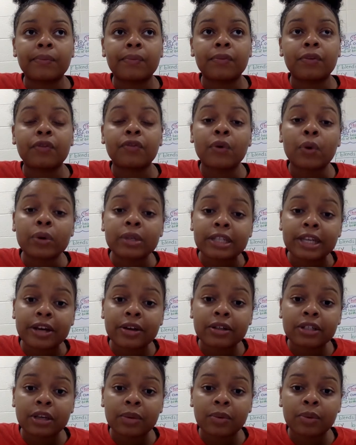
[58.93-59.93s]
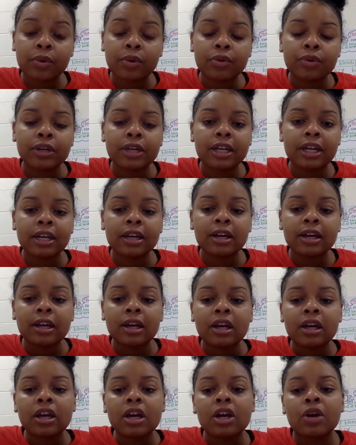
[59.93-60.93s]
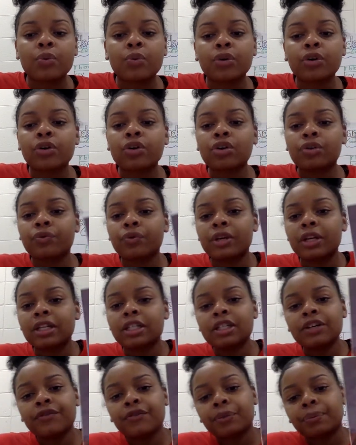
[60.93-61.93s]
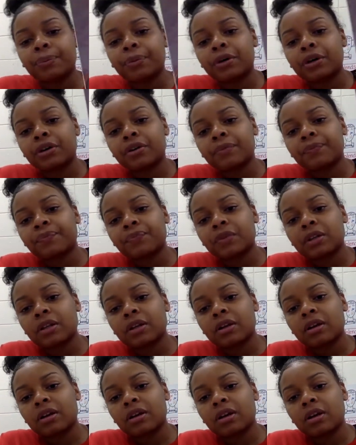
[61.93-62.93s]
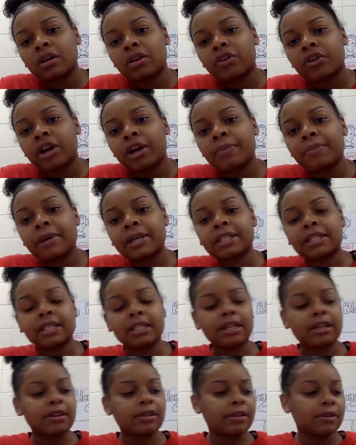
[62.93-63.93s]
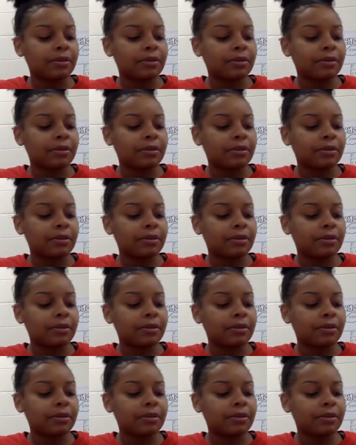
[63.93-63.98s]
the folk tales that we were reading, and we're going to read a different book, Grandpa's Teeth.